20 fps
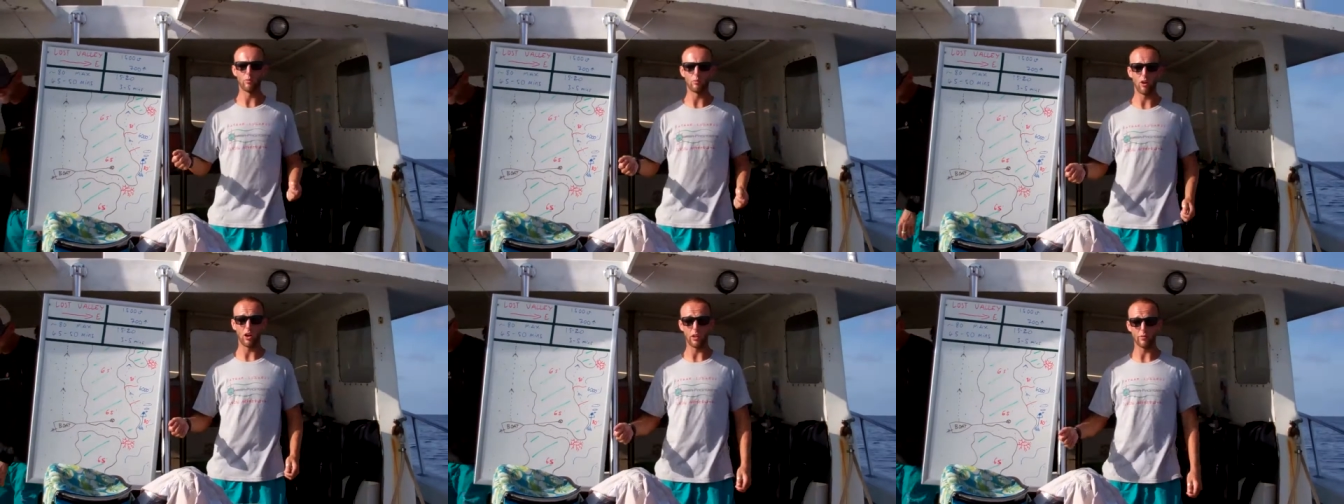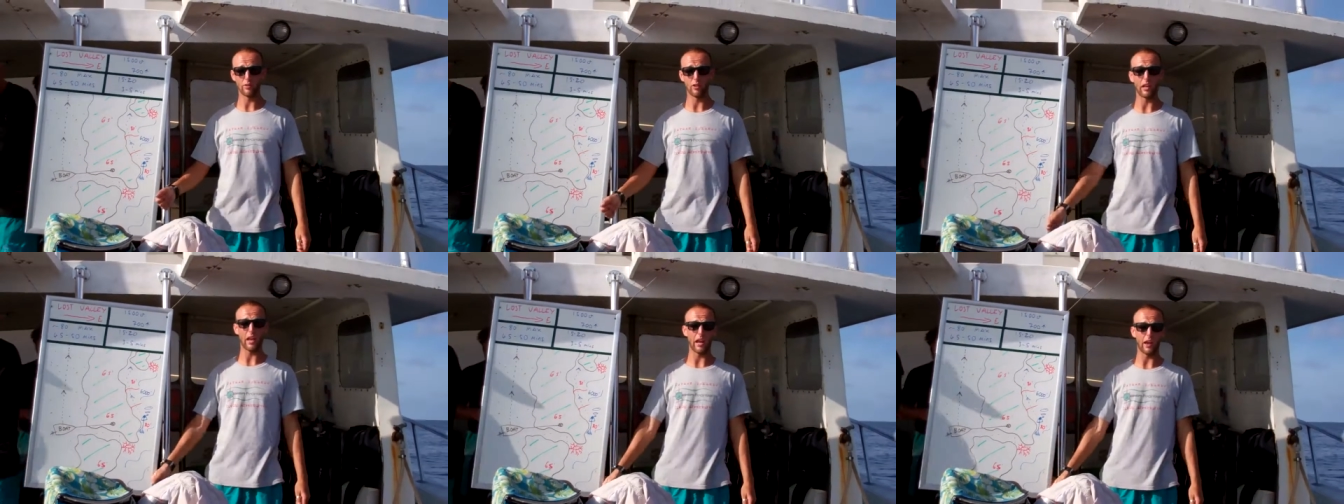We might
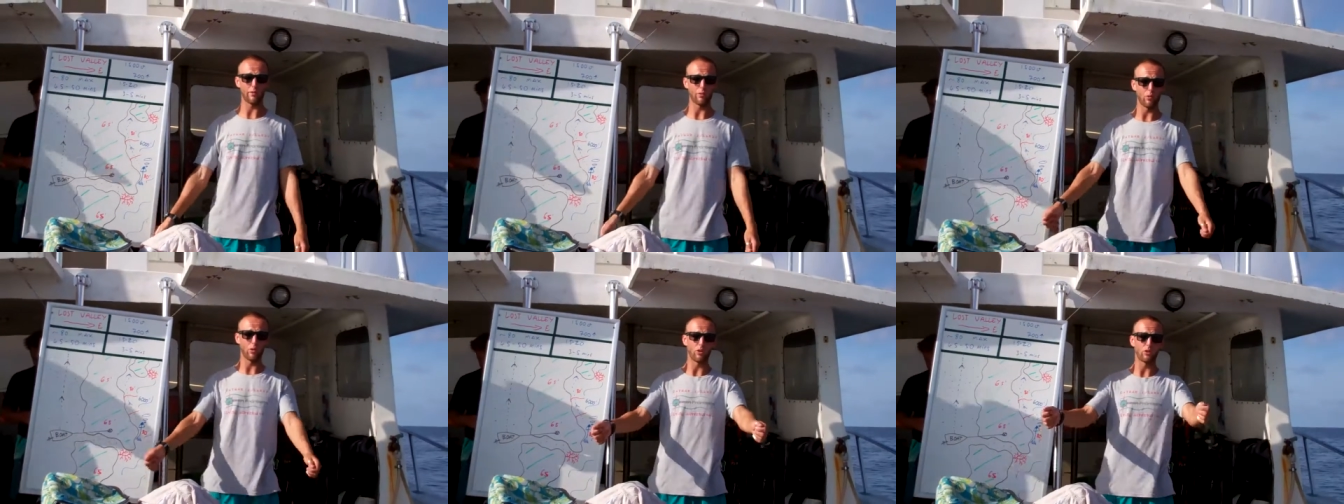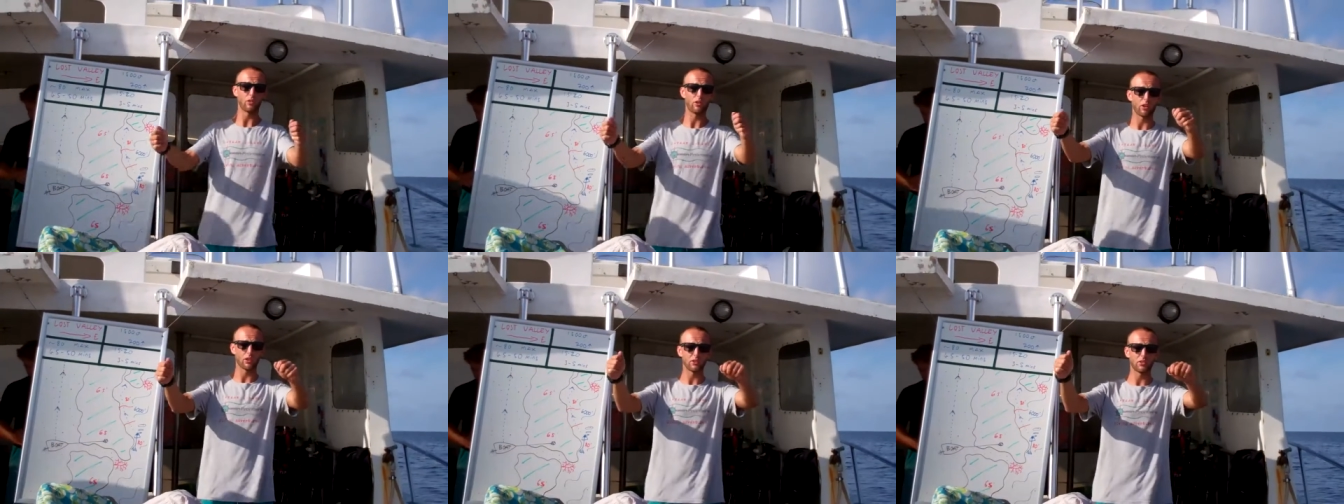even get
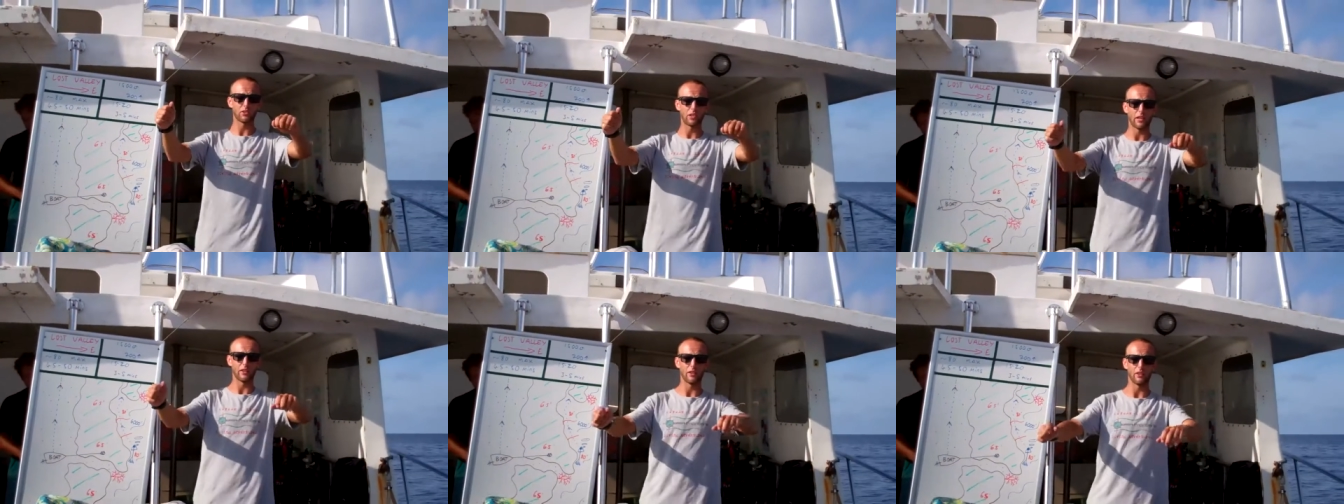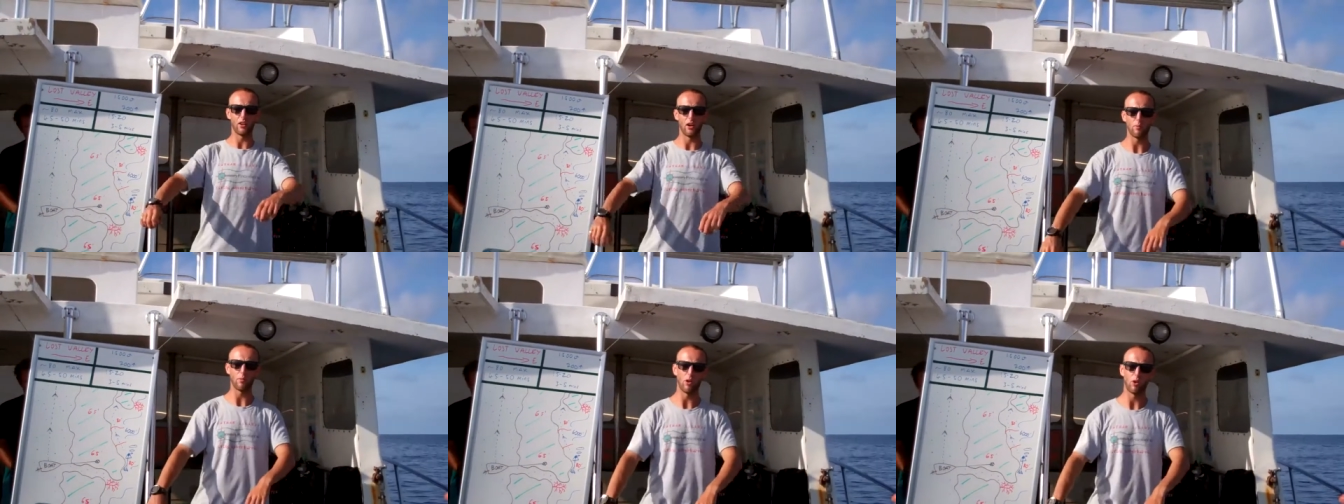everyone kind of
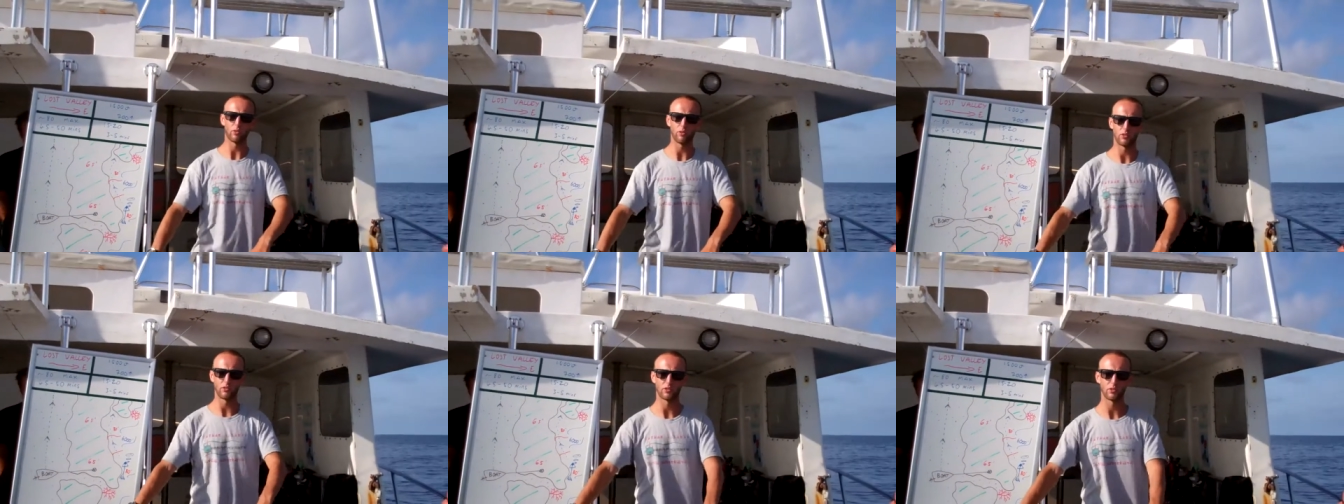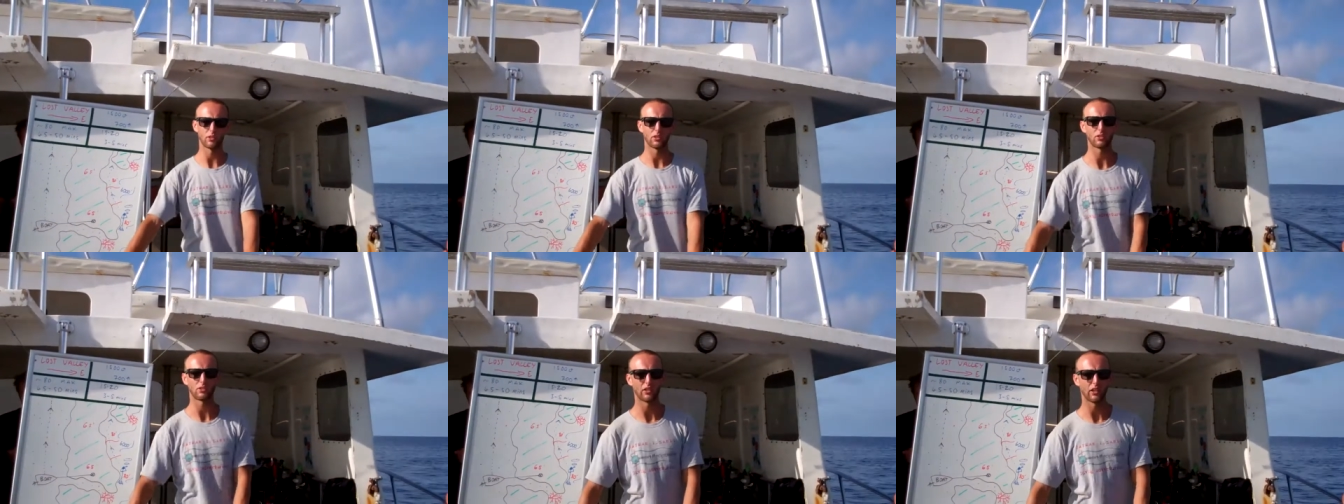standing up, holding
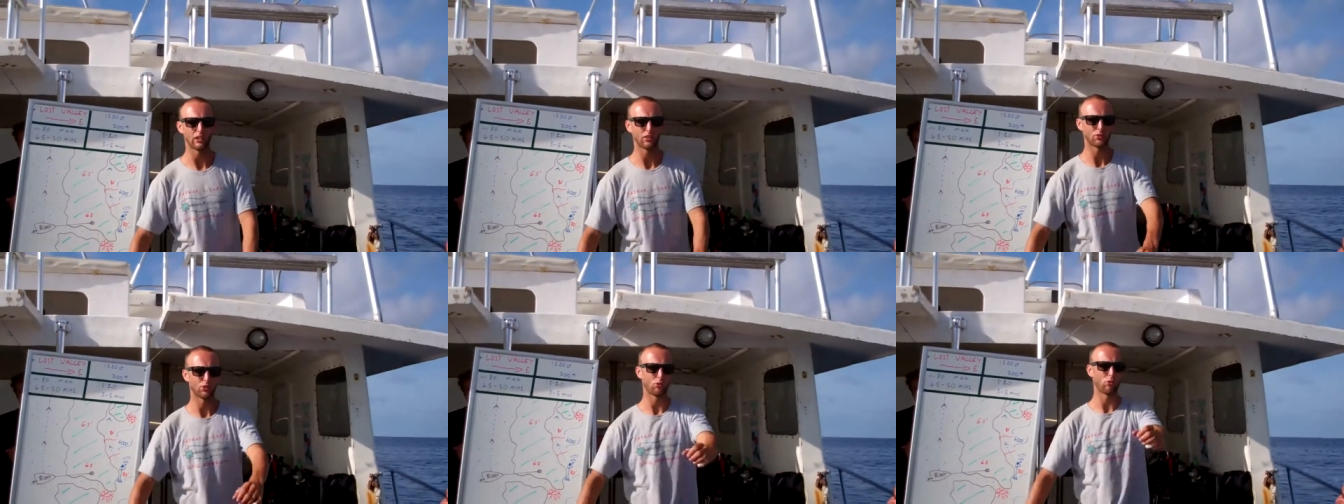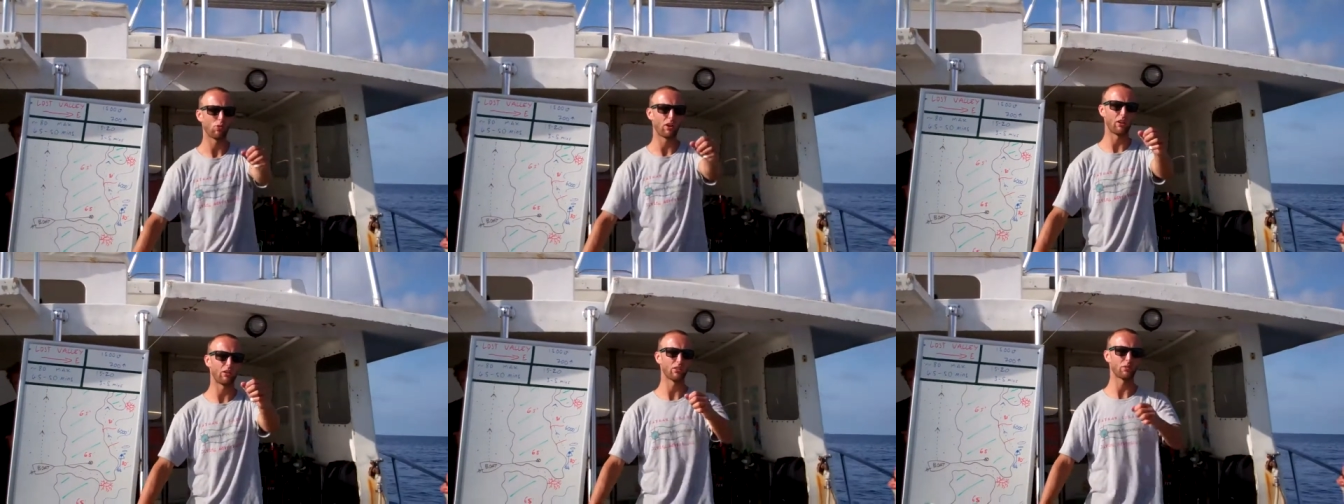onto the seats
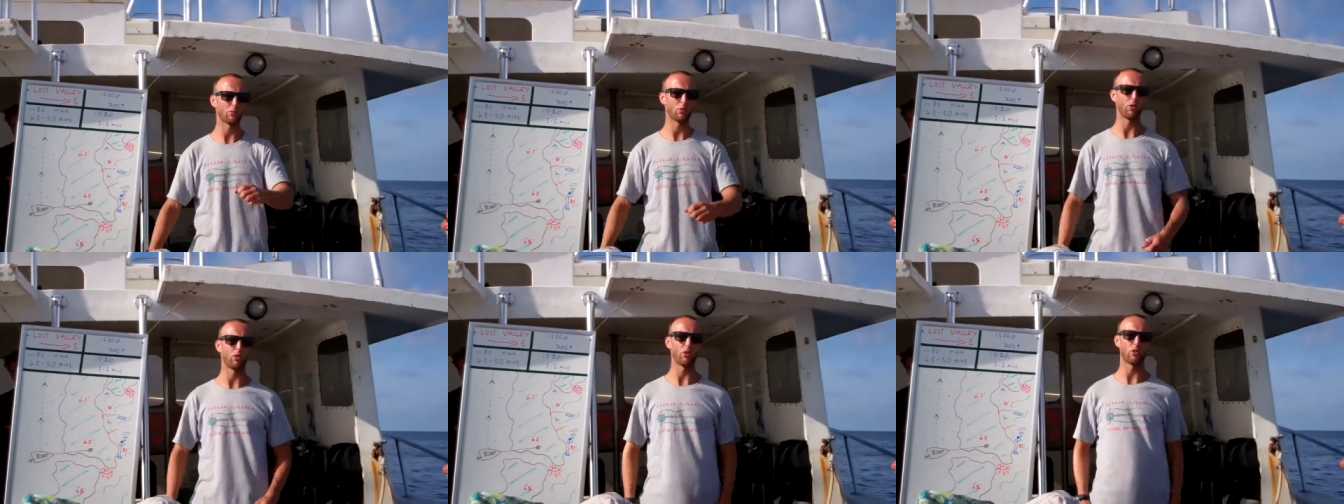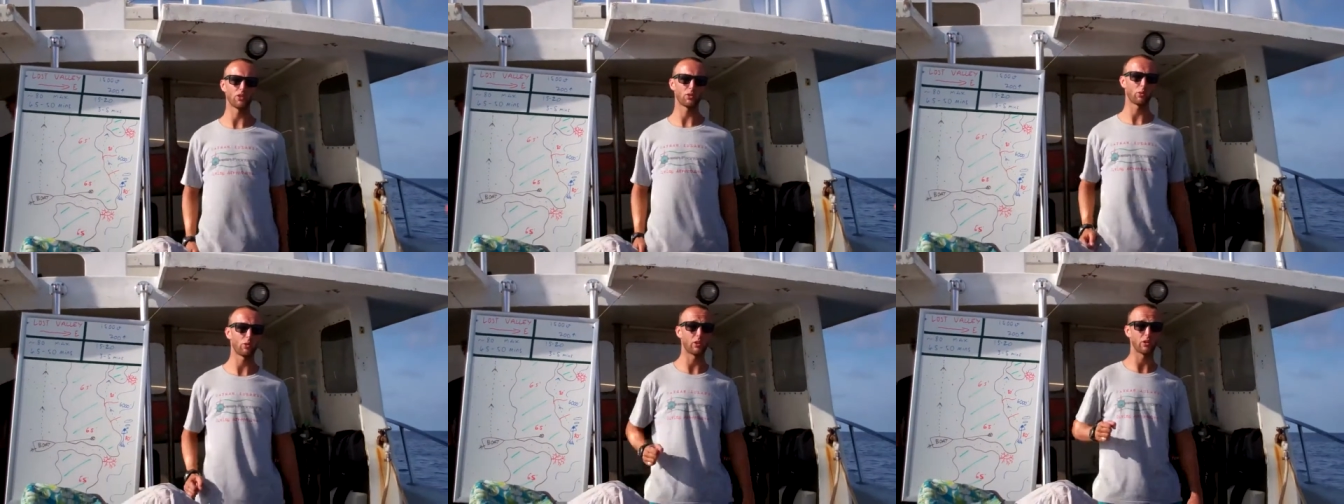or rails and
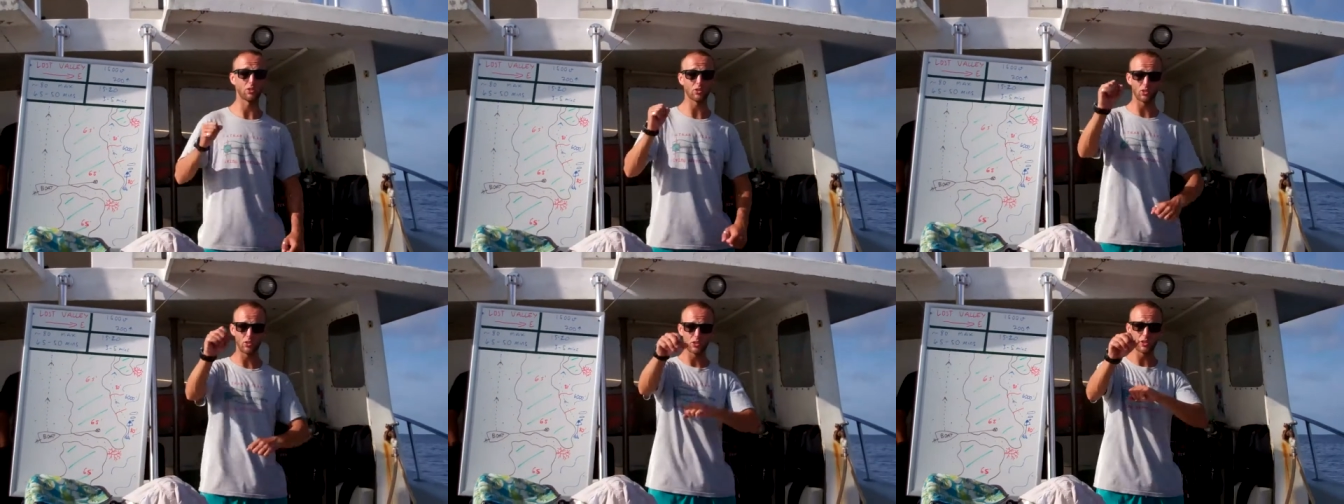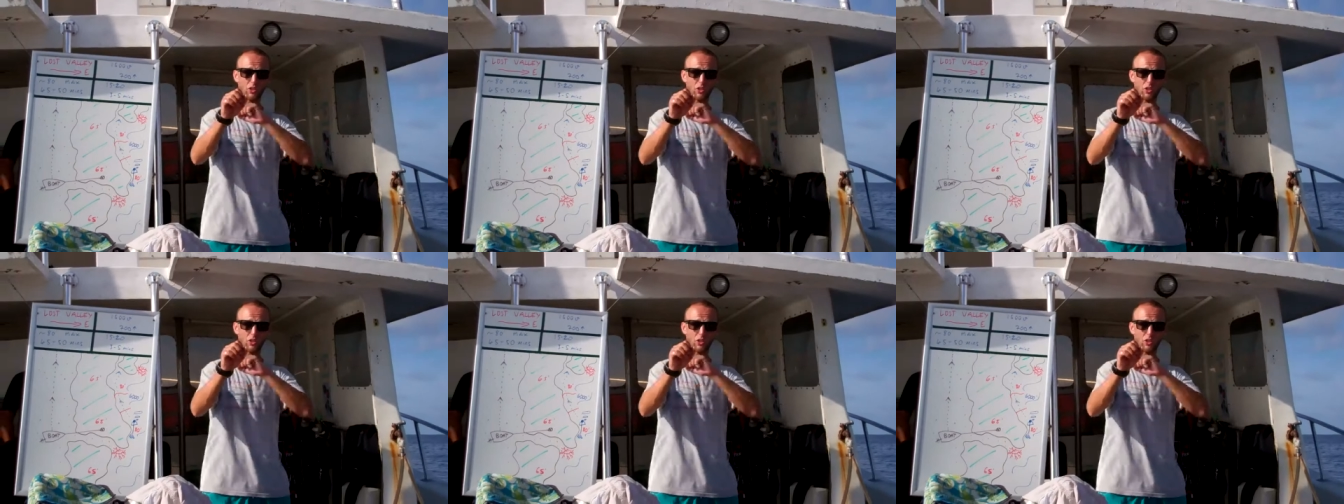whatnot, so as soon